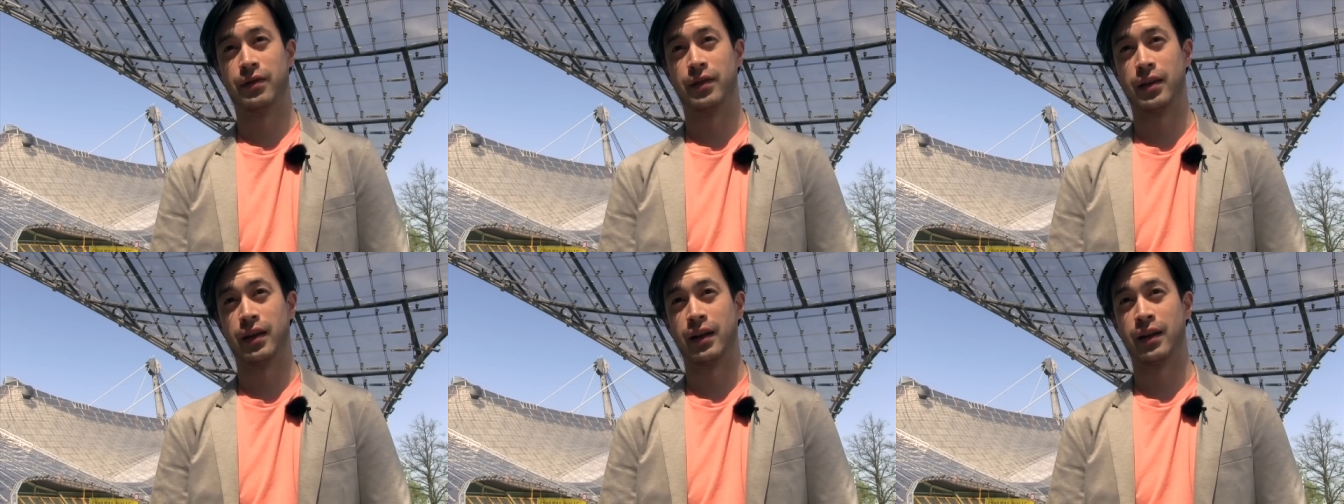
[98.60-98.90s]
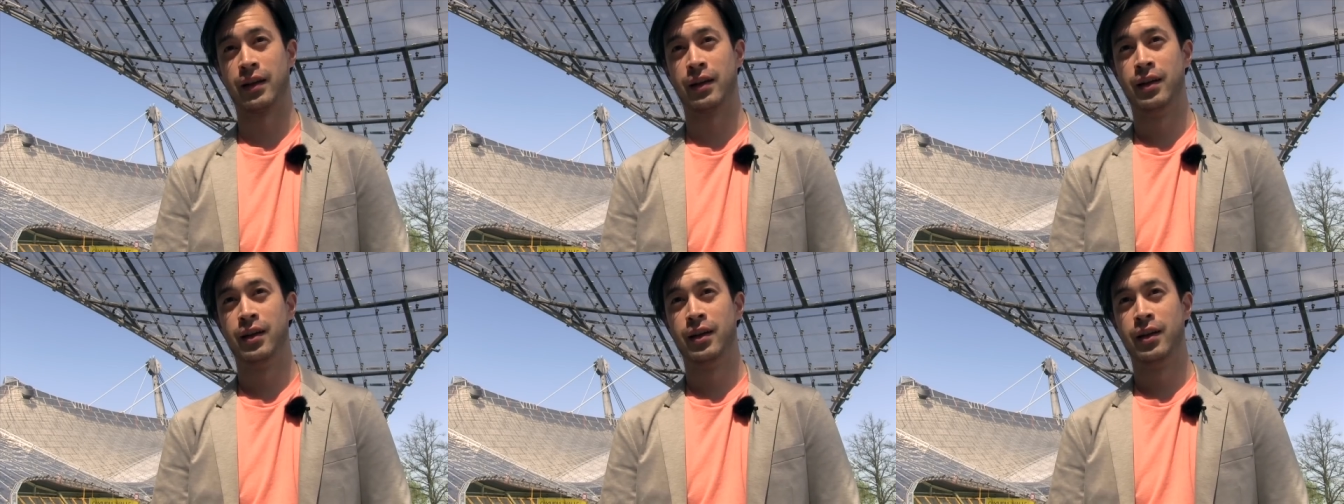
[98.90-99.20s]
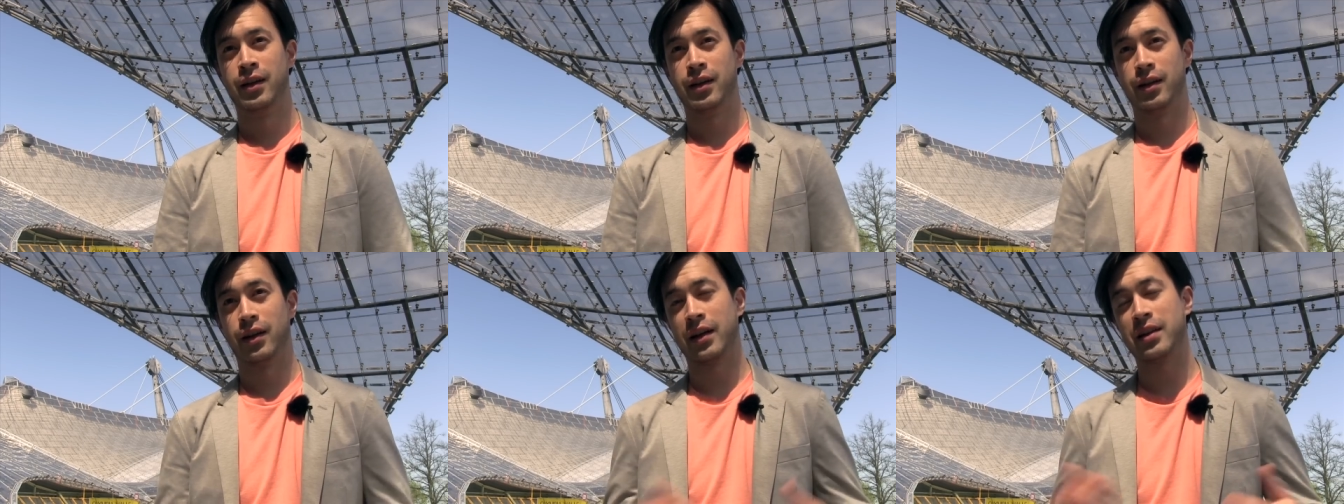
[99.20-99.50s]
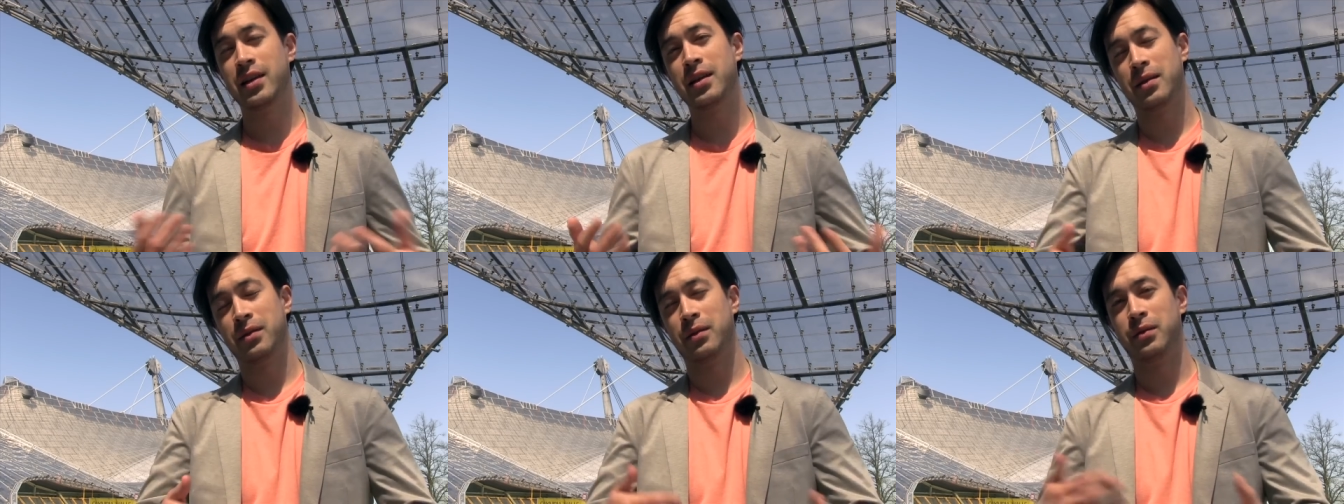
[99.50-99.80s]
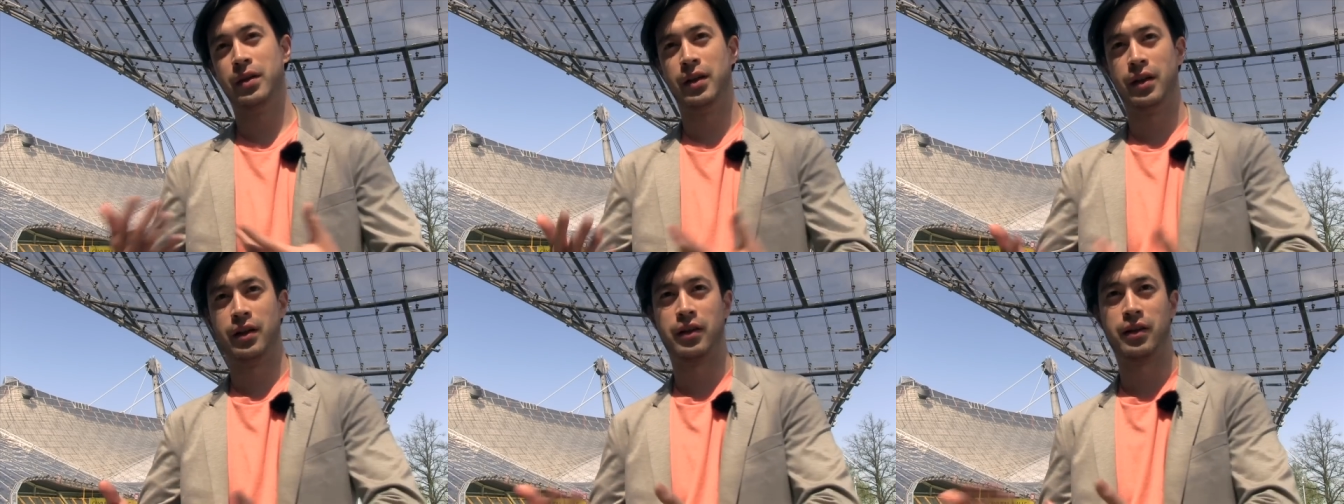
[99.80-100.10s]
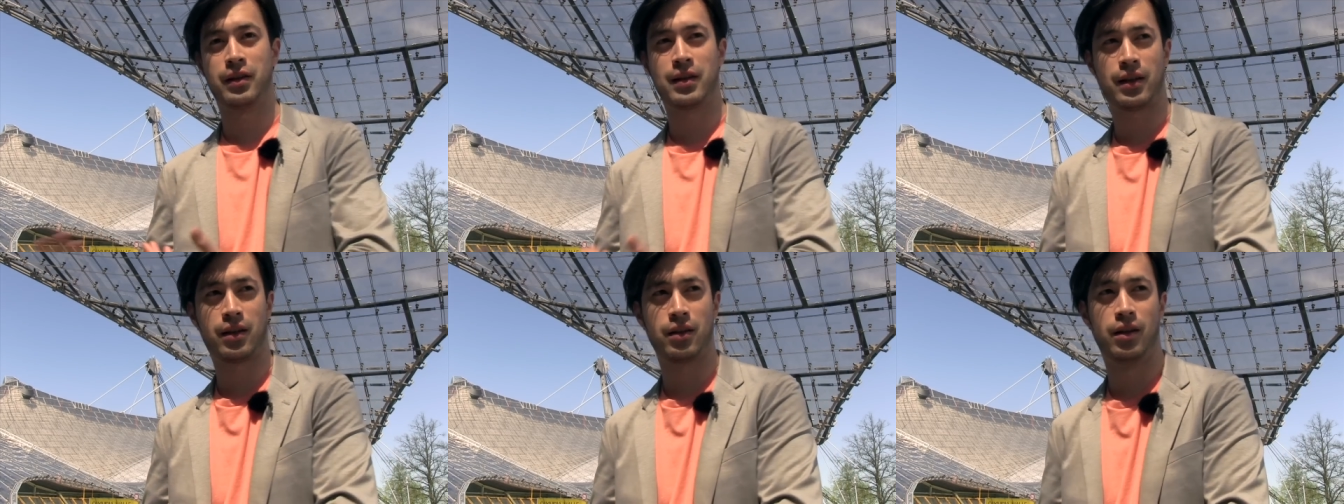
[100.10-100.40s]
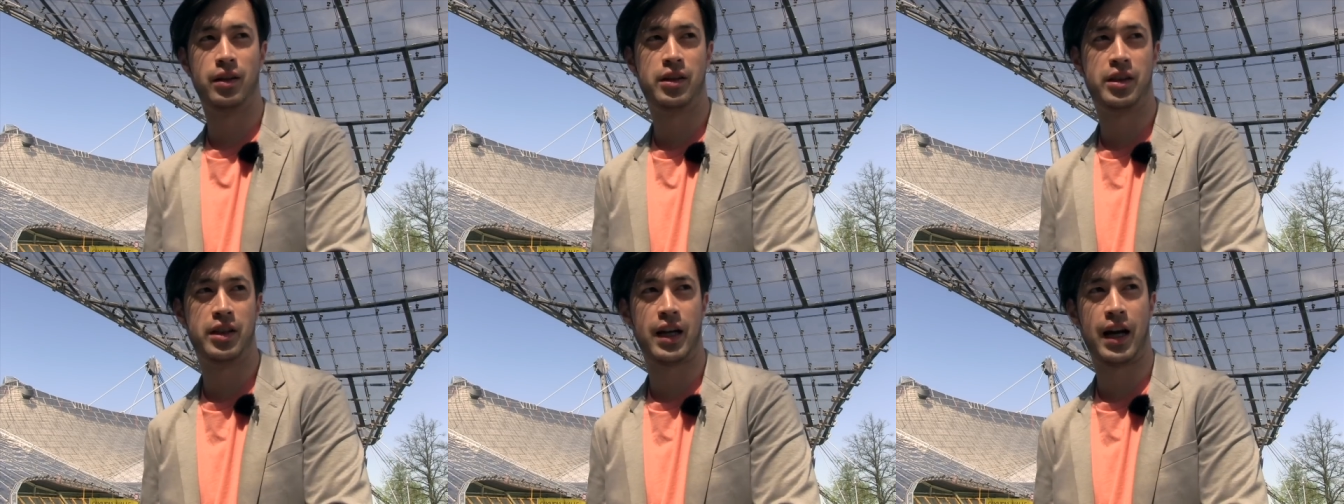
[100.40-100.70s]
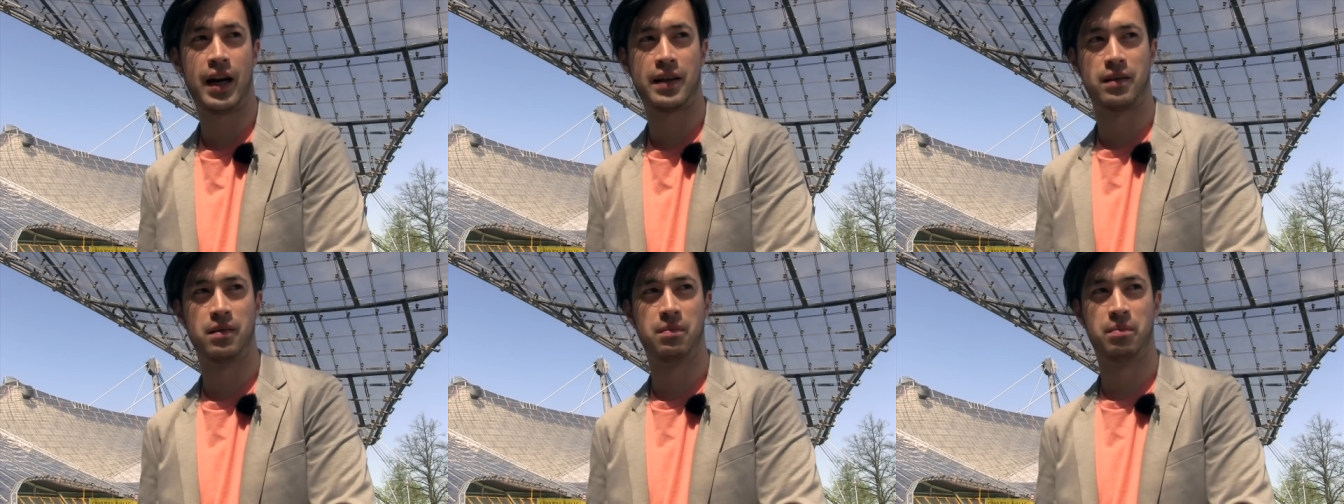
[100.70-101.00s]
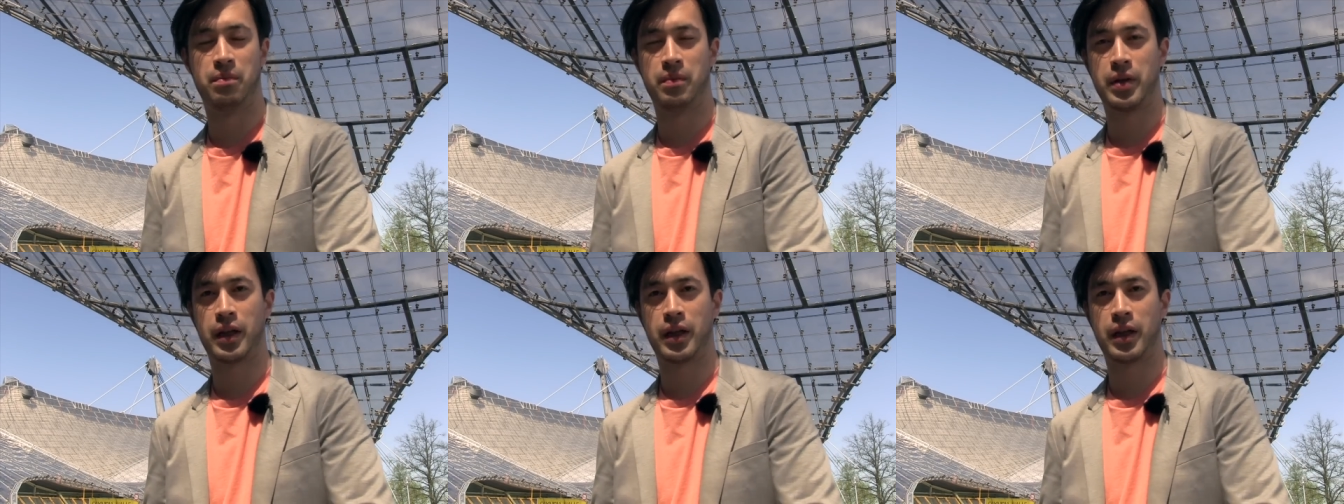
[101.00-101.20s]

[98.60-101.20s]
of thing. You know, I think you know the technology hasn't